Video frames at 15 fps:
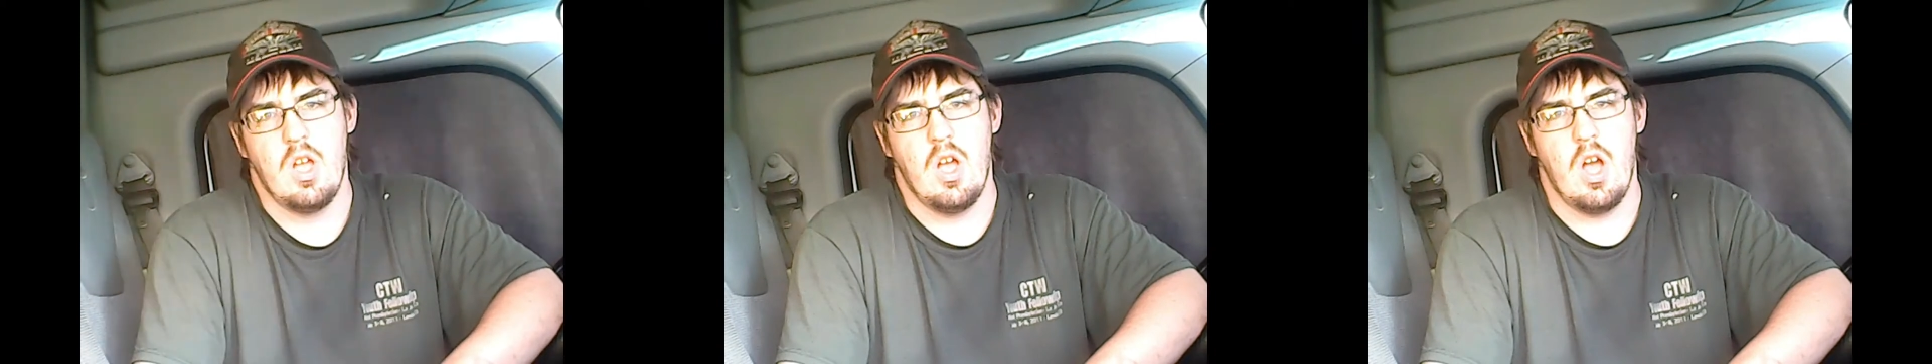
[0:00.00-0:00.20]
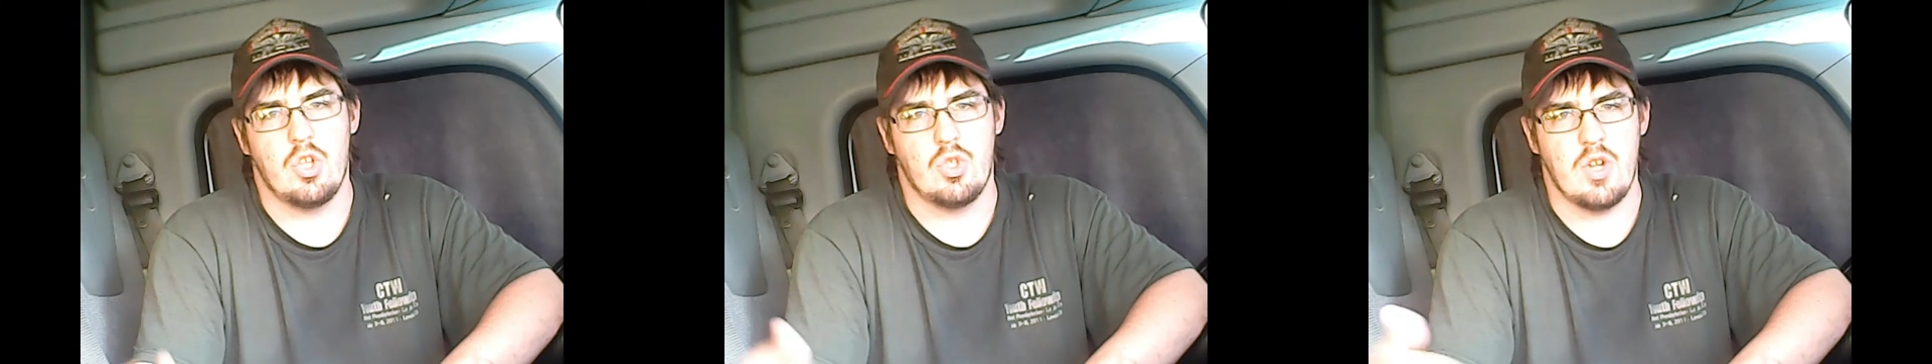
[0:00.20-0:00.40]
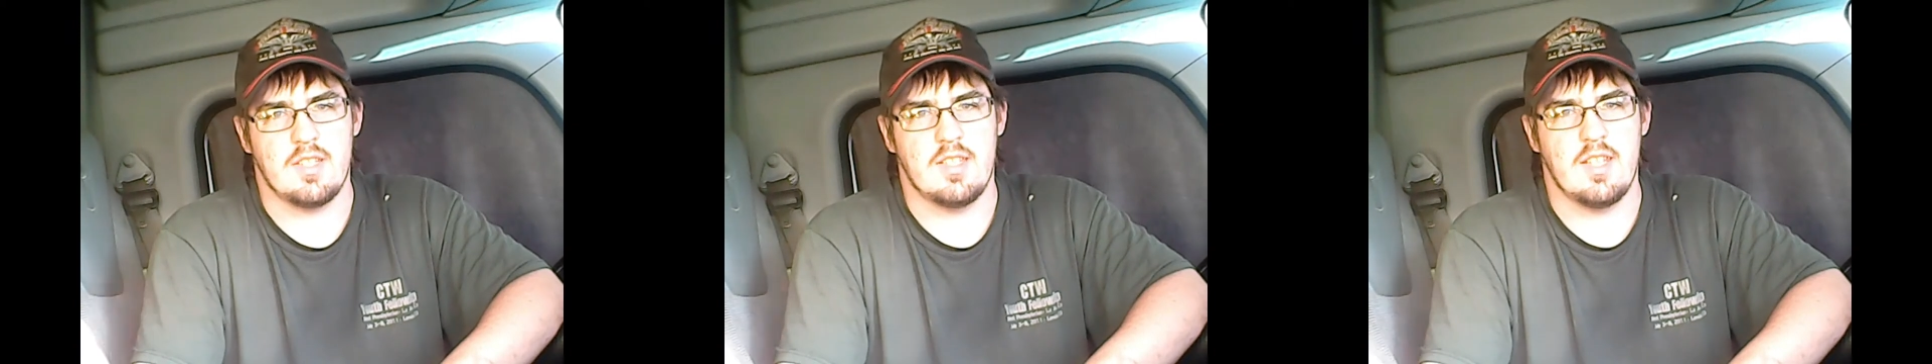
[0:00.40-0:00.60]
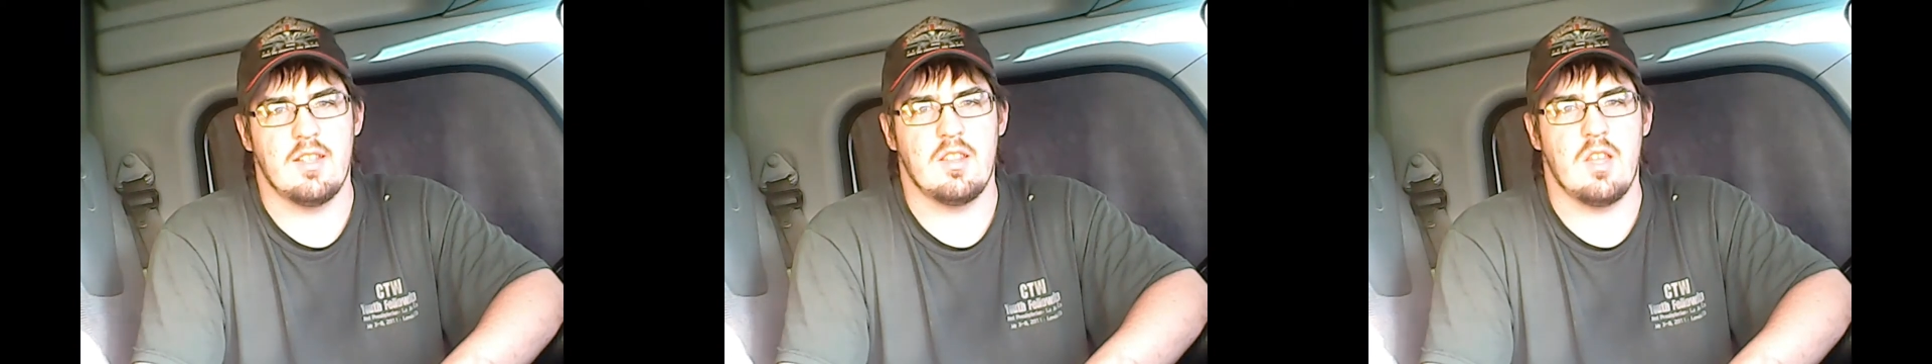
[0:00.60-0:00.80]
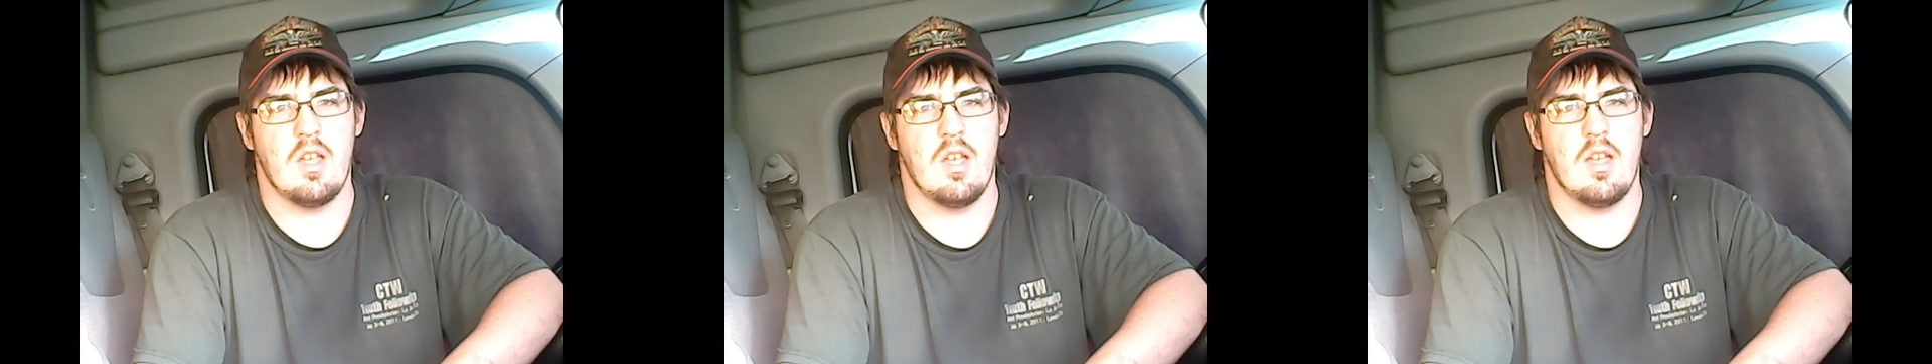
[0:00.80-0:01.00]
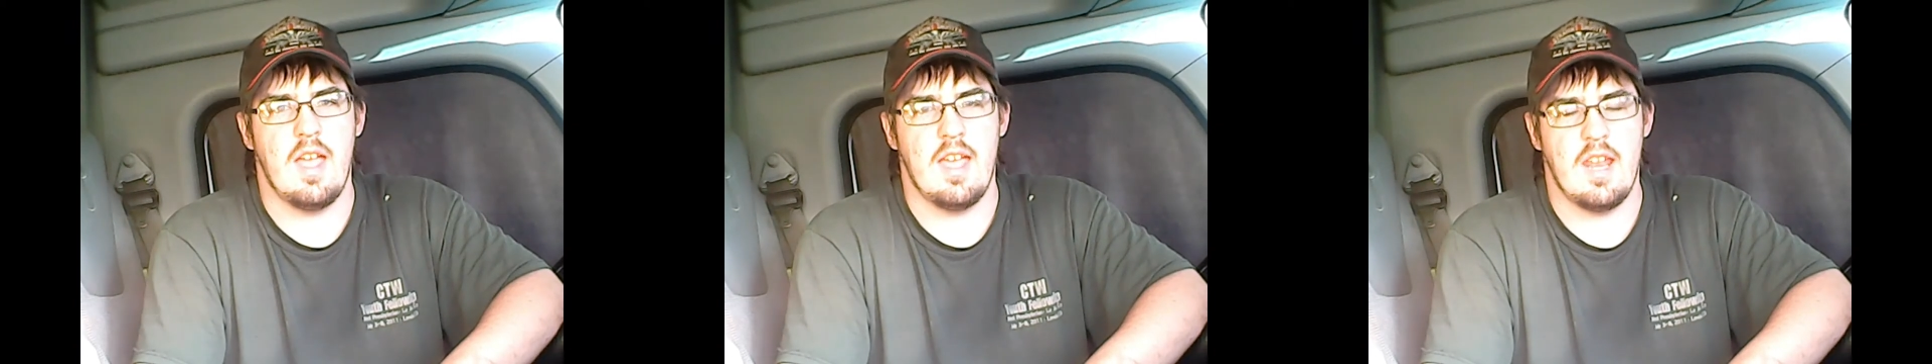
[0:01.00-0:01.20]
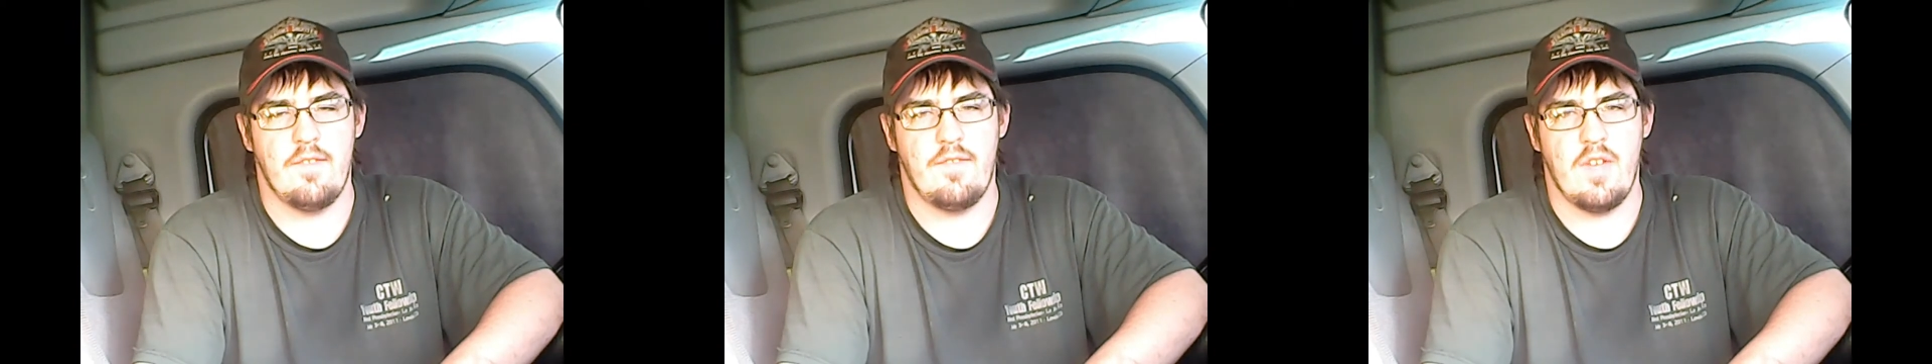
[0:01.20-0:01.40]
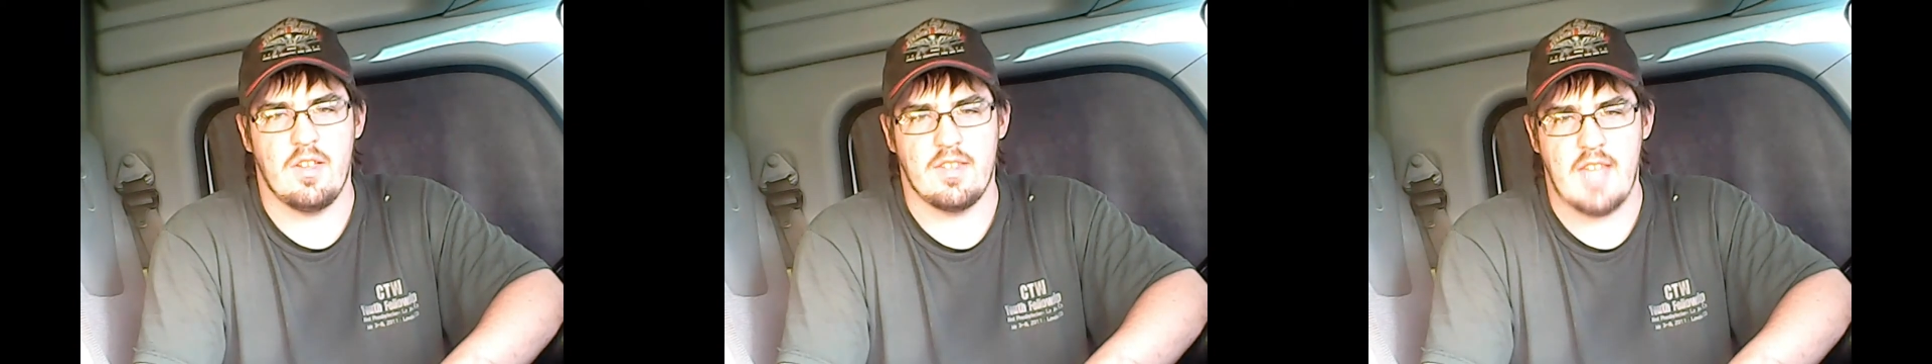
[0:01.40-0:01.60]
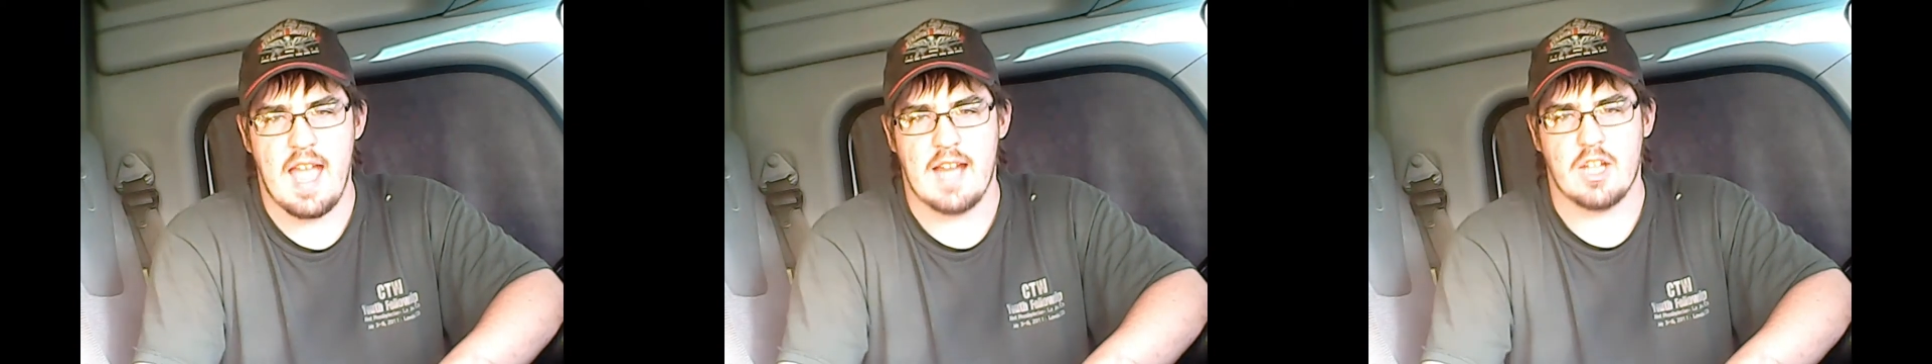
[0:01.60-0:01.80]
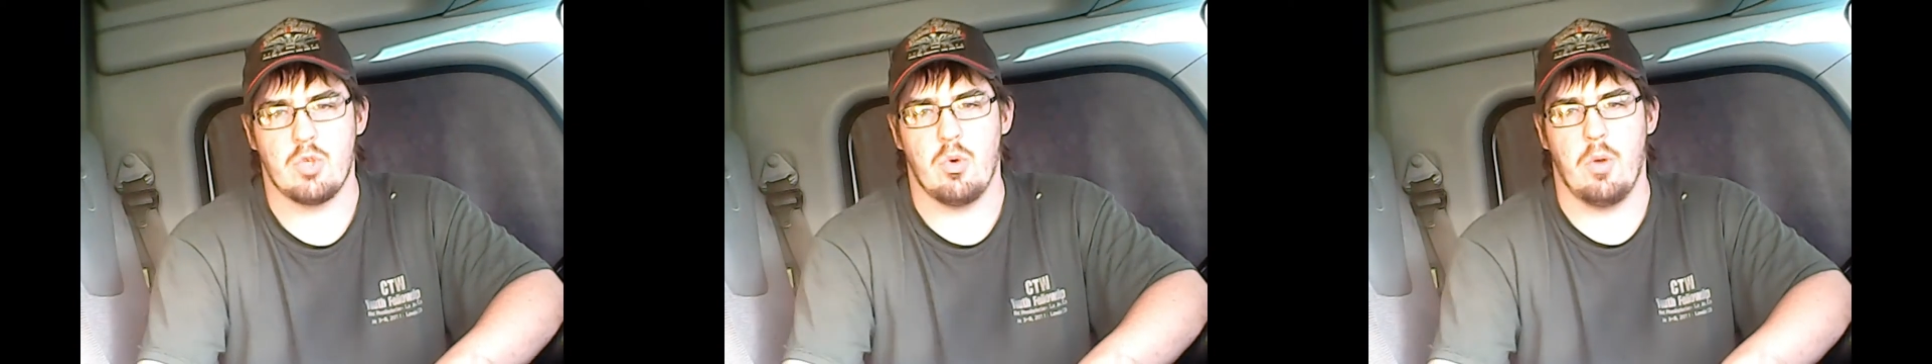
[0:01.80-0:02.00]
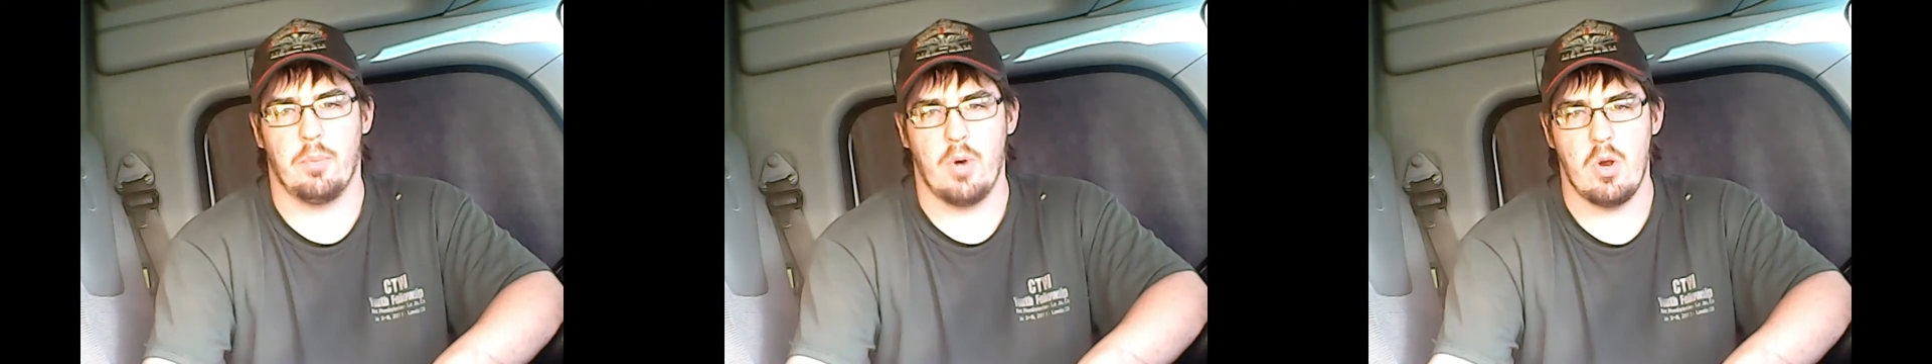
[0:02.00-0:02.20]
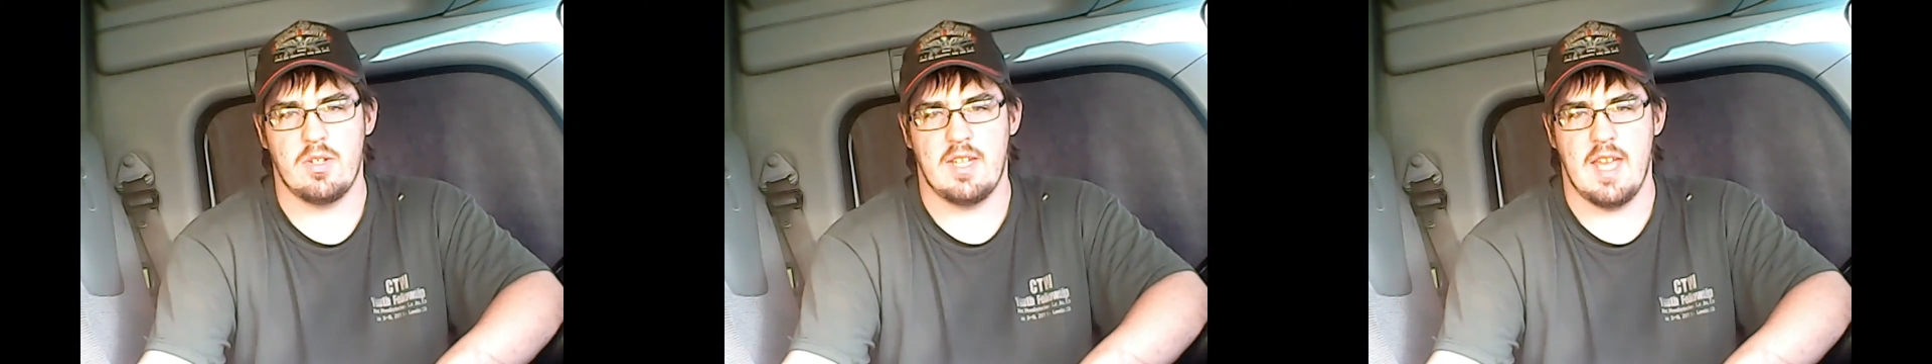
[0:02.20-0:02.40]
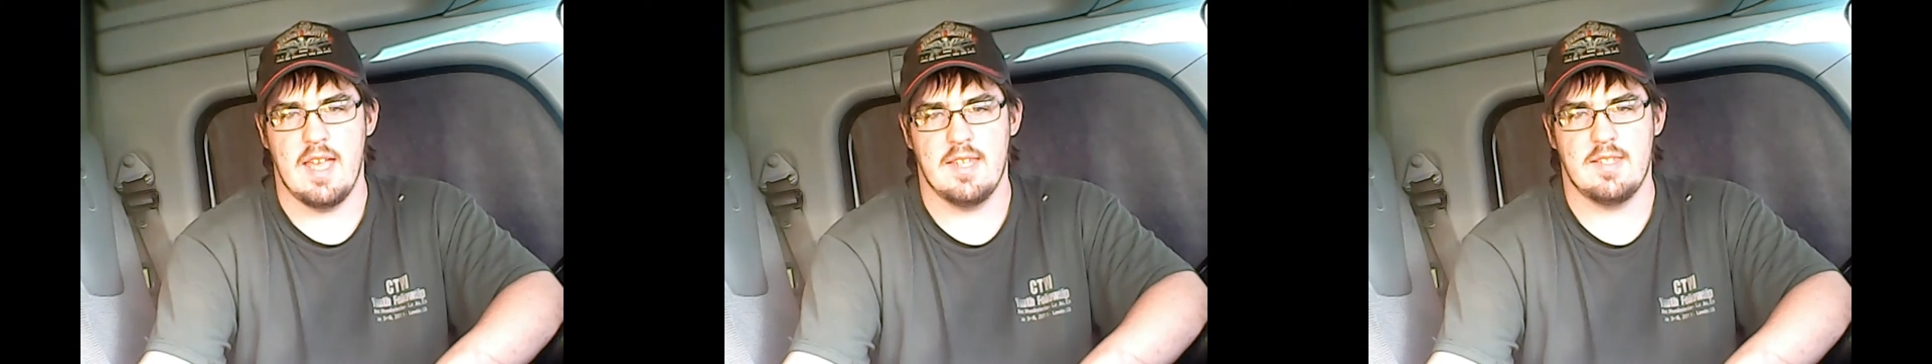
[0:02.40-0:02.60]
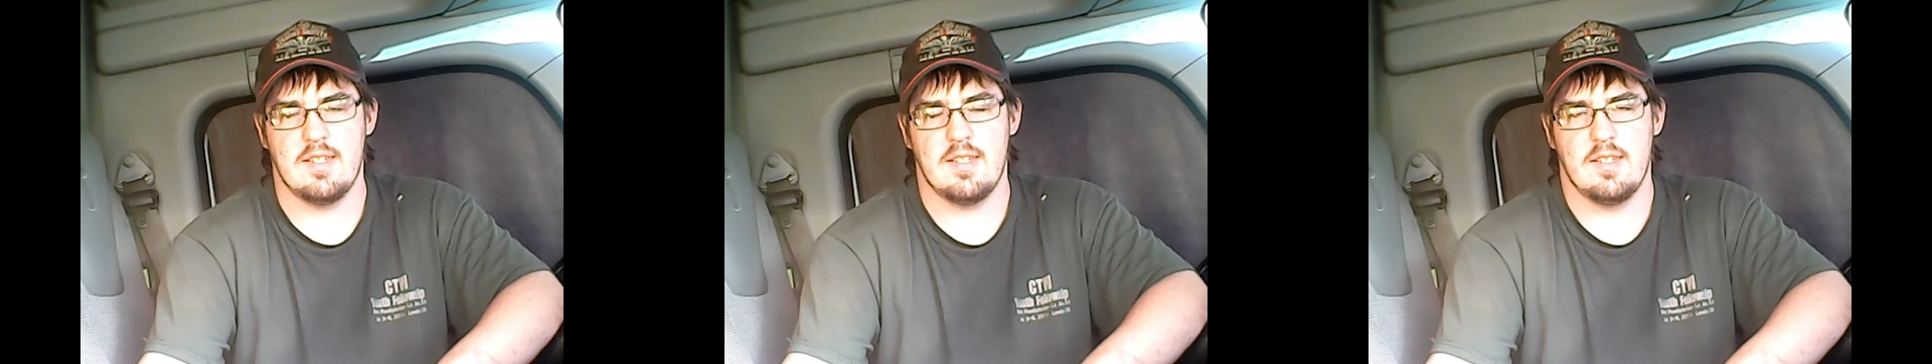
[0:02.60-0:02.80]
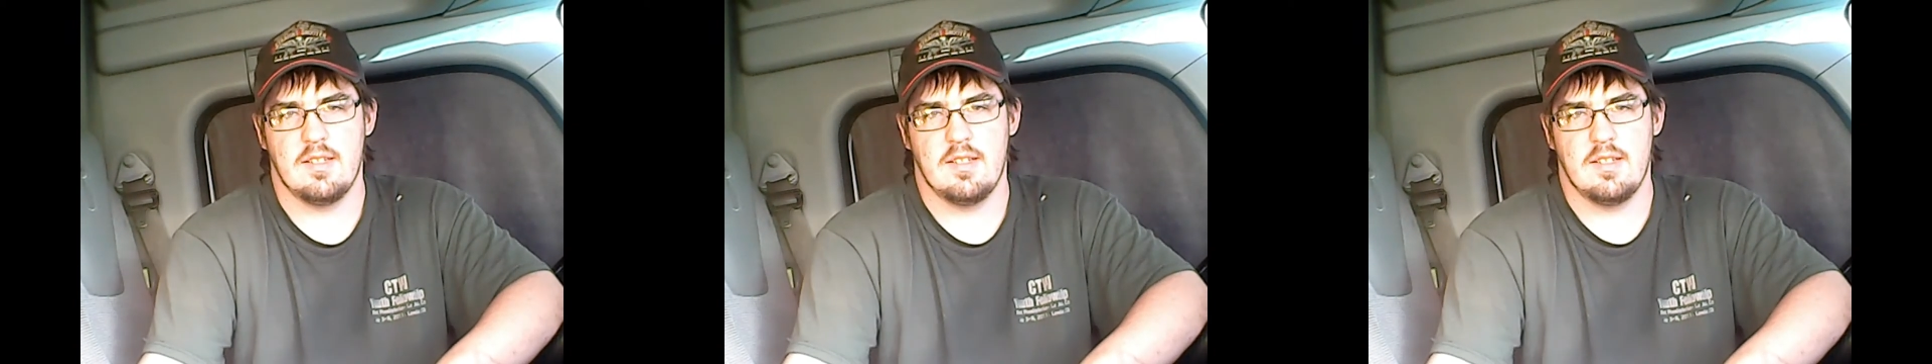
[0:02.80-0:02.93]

Addressing the NFL's actual protest,